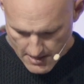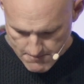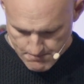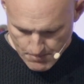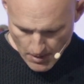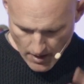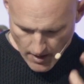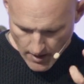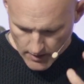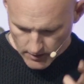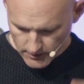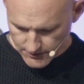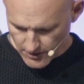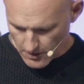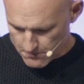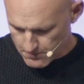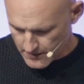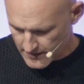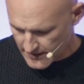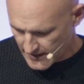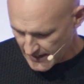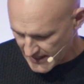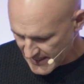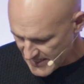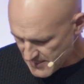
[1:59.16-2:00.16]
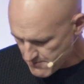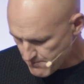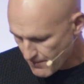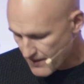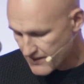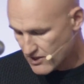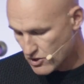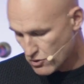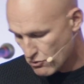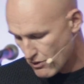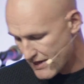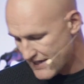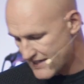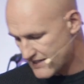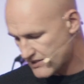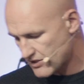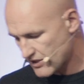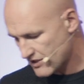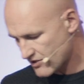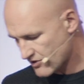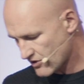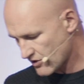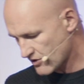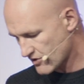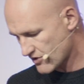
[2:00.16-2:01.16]
It piled up in a heap a great
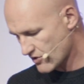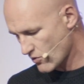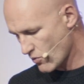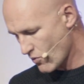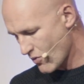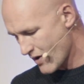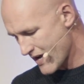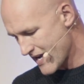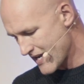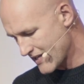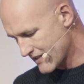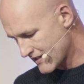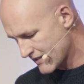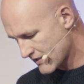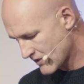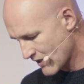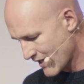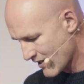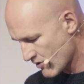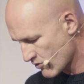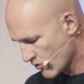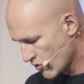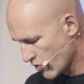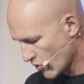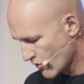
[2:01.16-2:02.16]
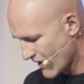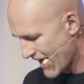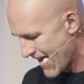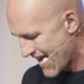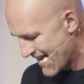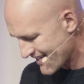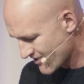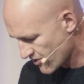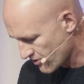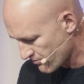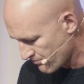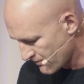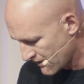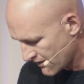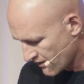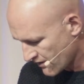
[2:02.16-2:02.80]
distance away at a town called Adam